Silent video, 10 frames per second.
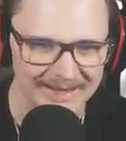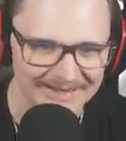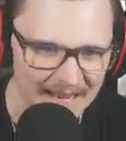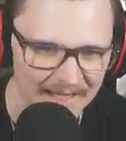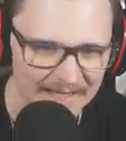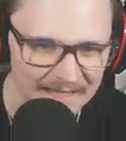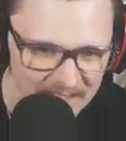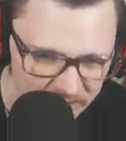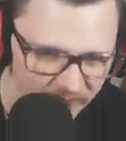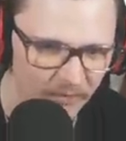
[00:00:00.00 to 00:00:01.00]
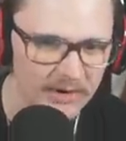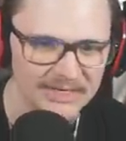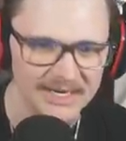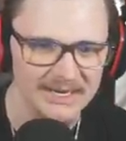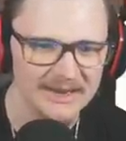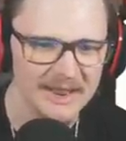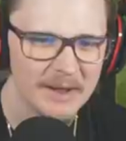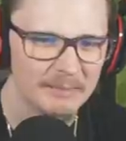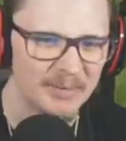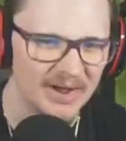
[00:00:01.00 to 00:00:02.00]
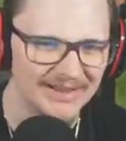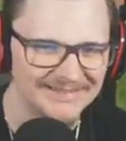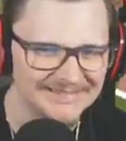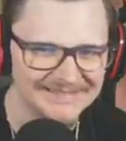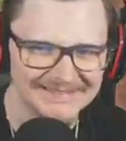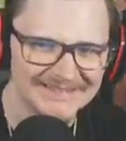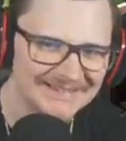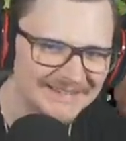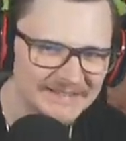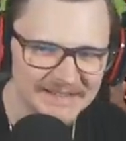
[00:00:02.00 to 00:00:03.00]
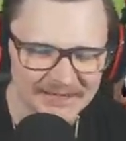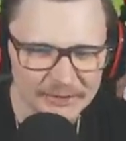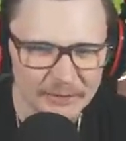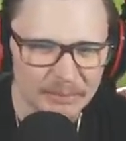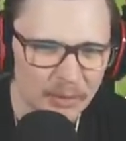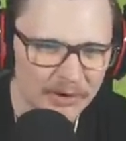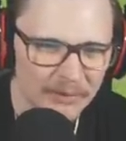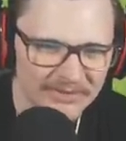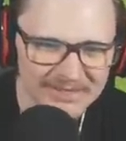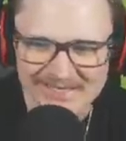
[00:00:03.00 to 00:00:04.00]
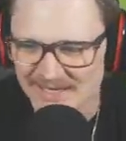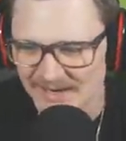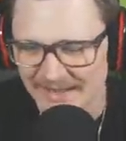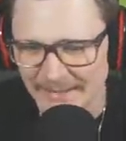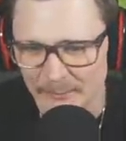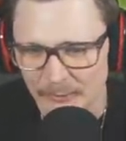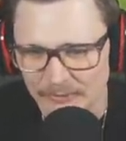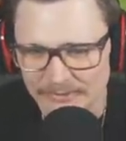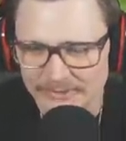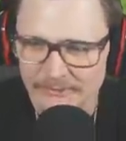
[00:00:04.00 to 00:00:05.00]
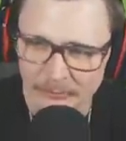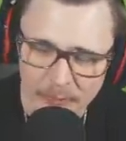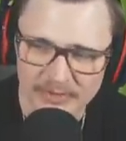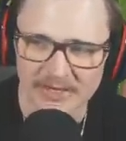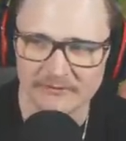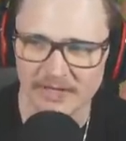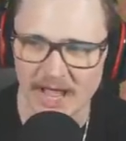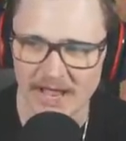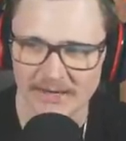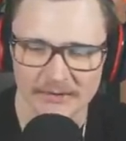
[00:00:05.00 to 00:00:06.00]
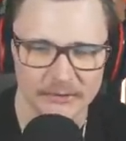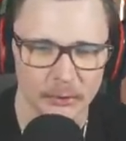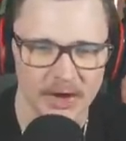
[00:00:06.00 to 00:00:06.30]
Again, he is funky, but not to the point where I think he's unhittable. Routine fly, two